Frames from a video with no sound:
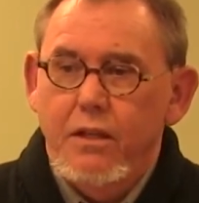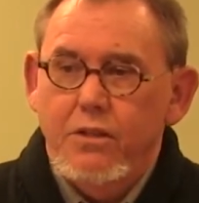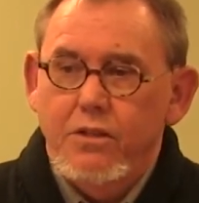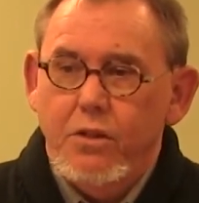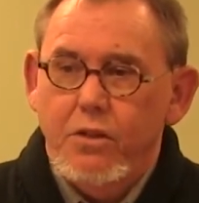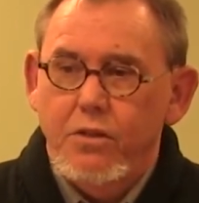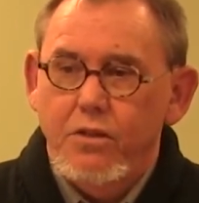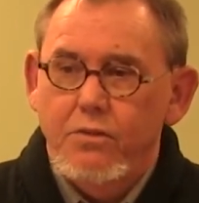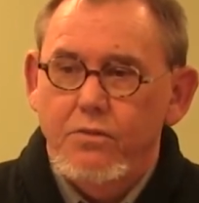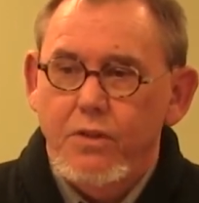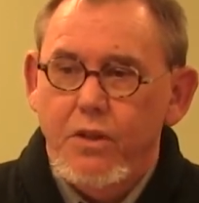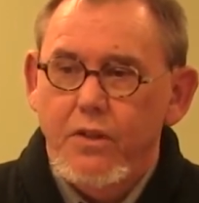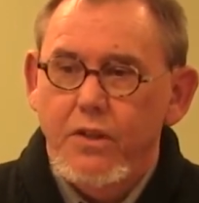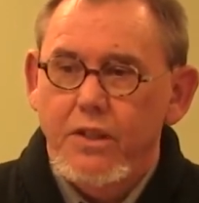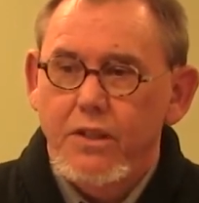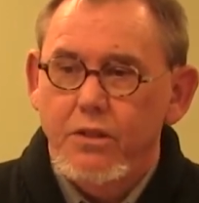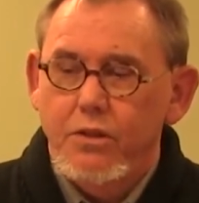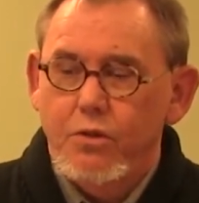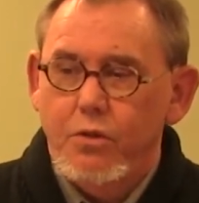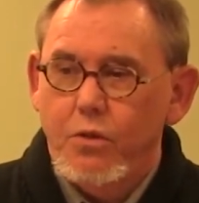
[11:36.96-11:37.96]
So there's
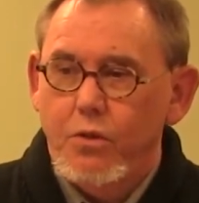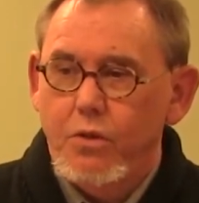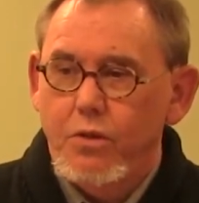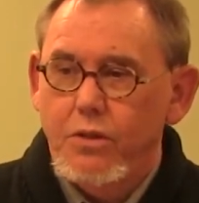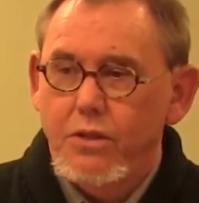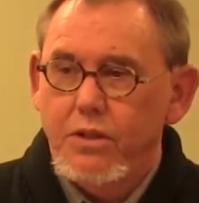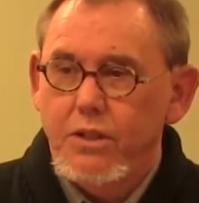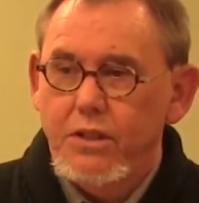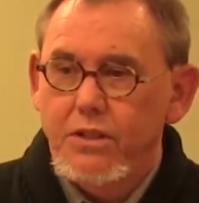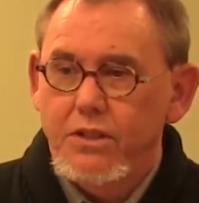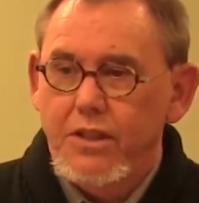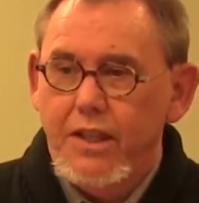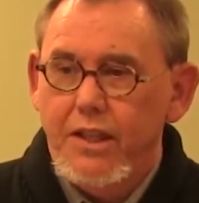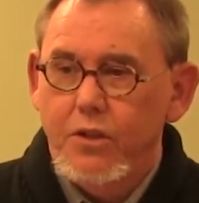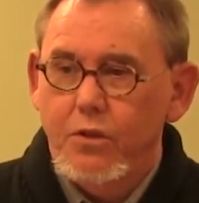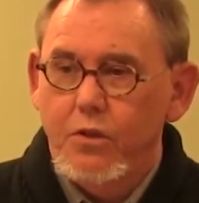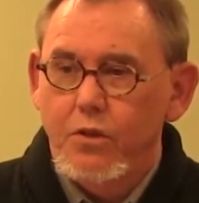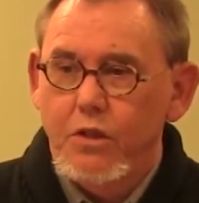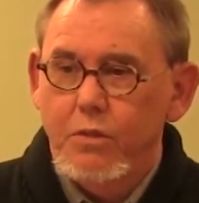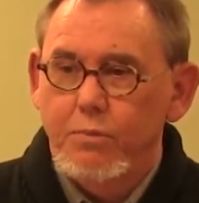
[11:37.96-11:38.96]
very controlled
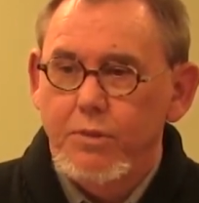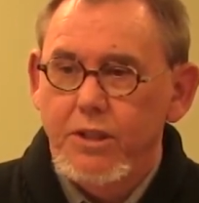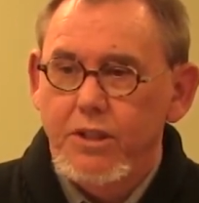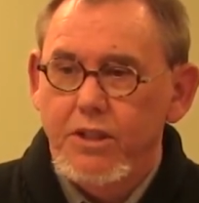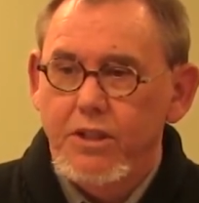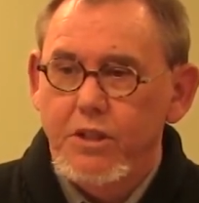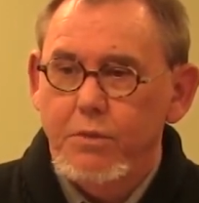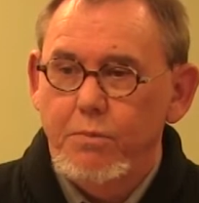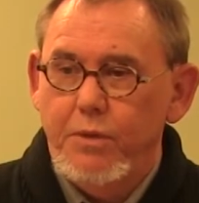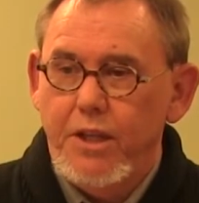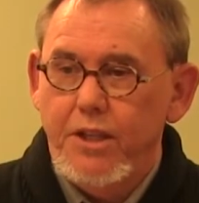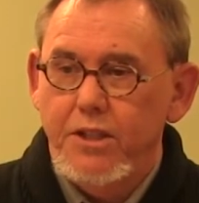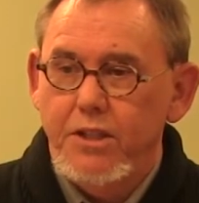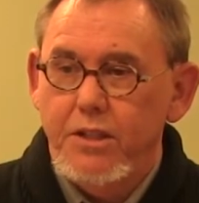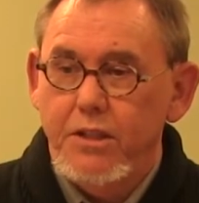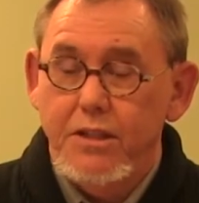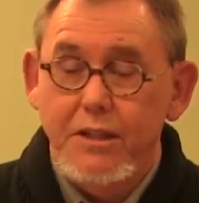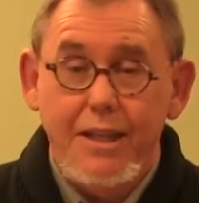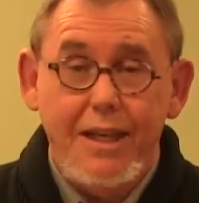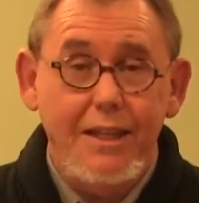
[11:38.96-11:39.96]
stakeholder
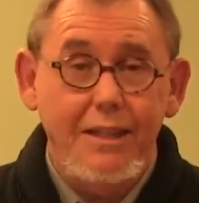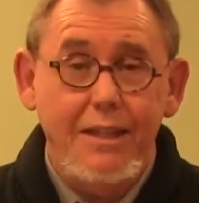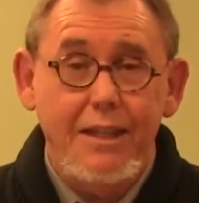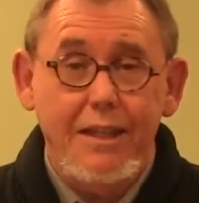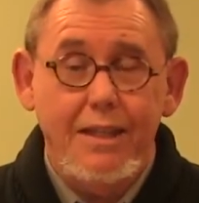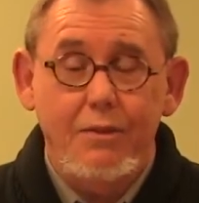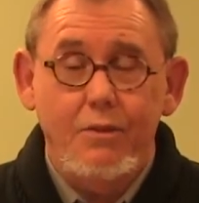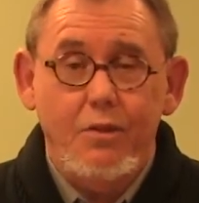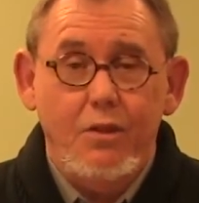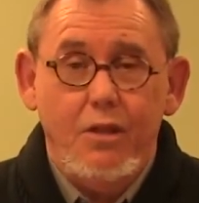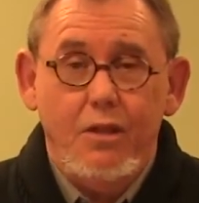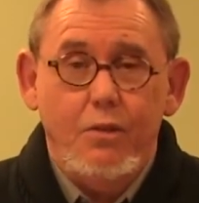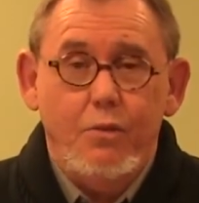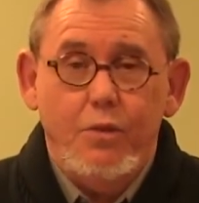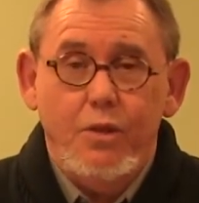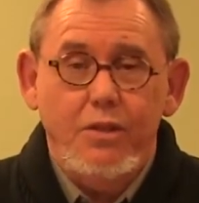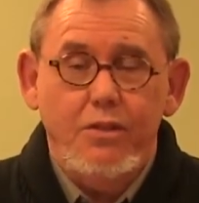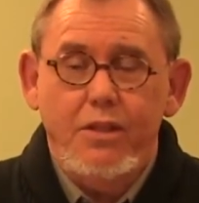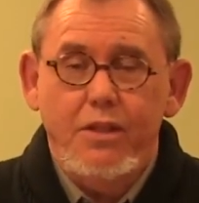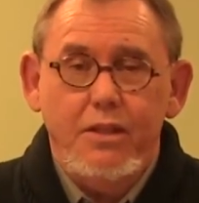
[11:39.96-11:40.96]
participation, and that
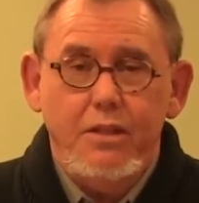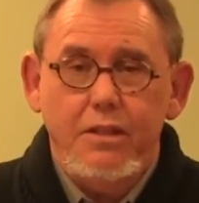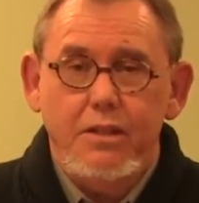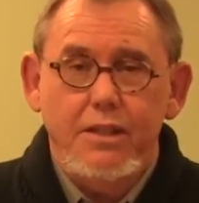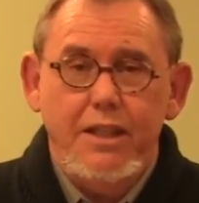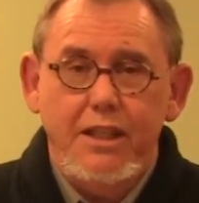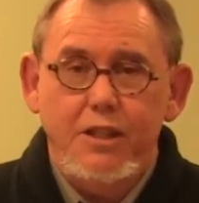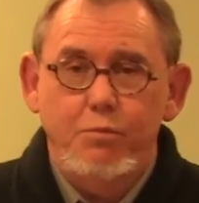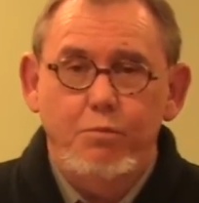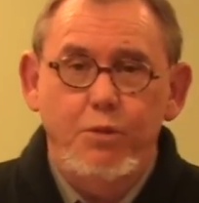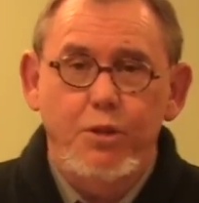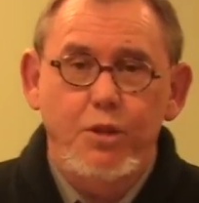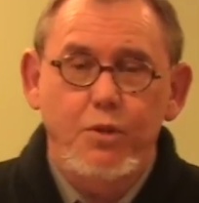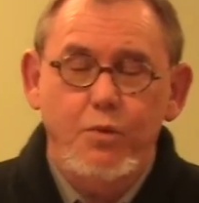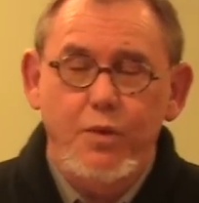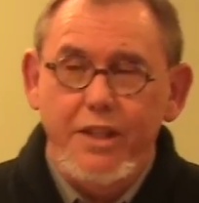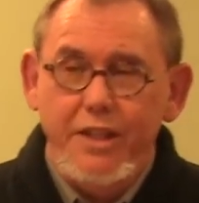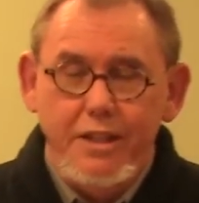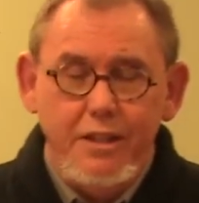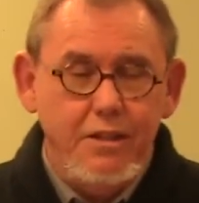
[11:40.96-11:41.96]
we think that's
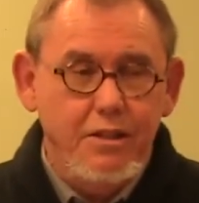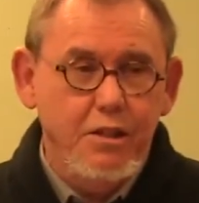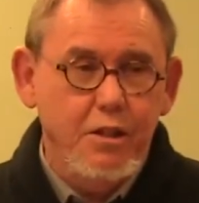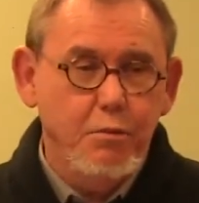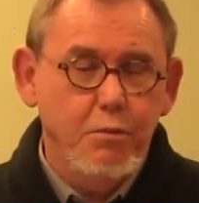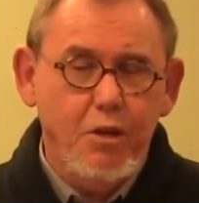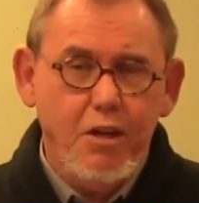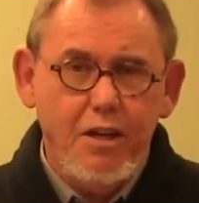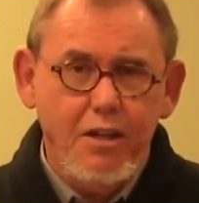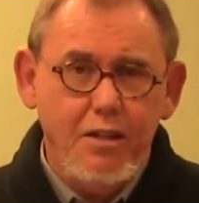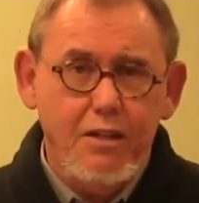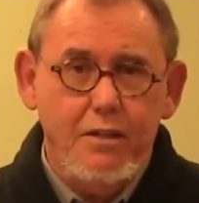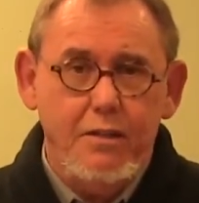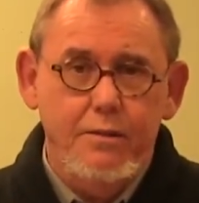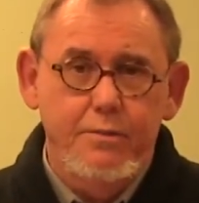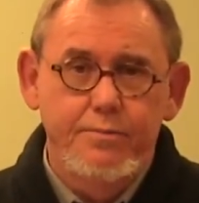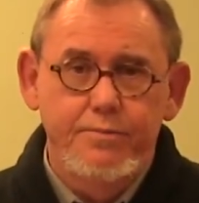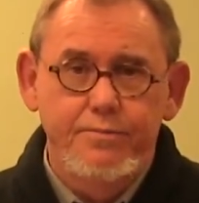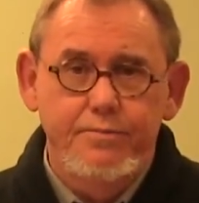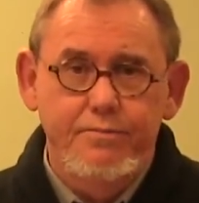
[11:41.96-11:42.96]
built right into the
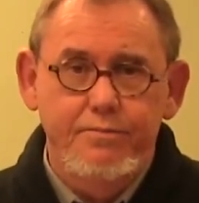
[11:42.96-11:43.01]
model.